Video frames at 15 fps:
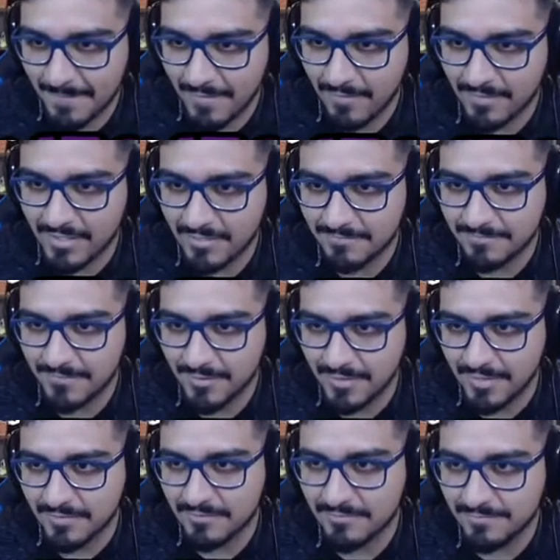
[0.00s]
Okay, okay.
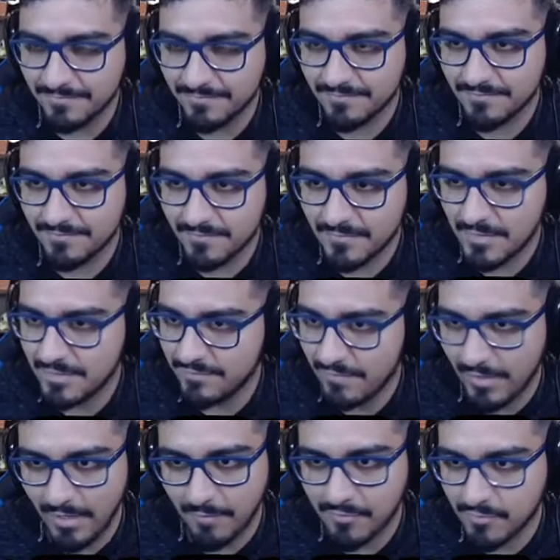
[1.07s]
It's
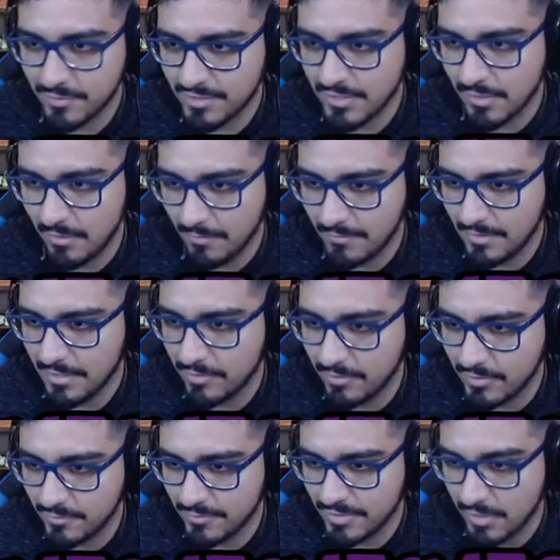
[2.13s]
fine. I'm switching out. I'm literally
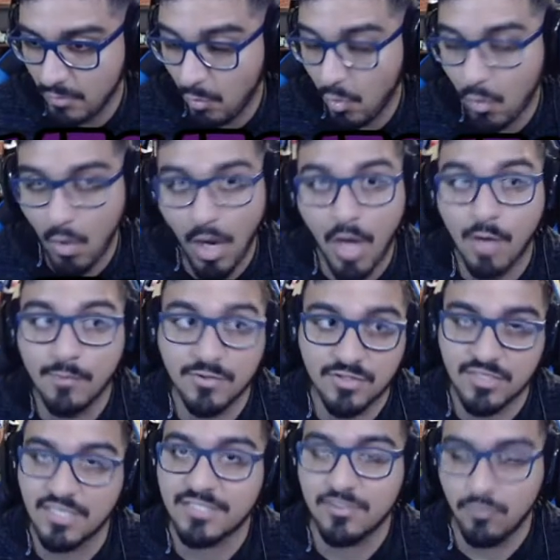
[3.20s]
switching. Oh, I almost
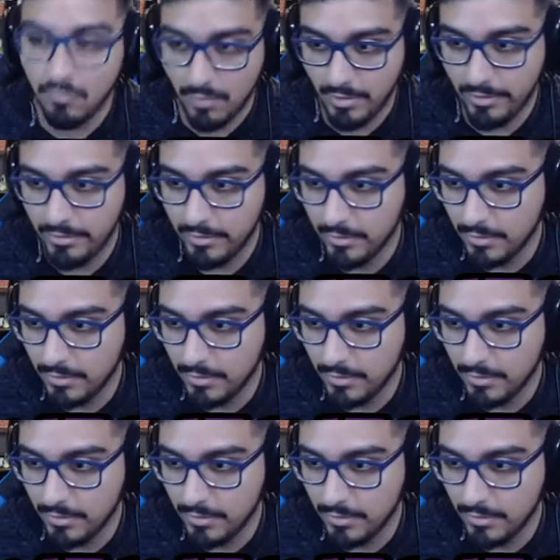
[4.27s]
clicked run.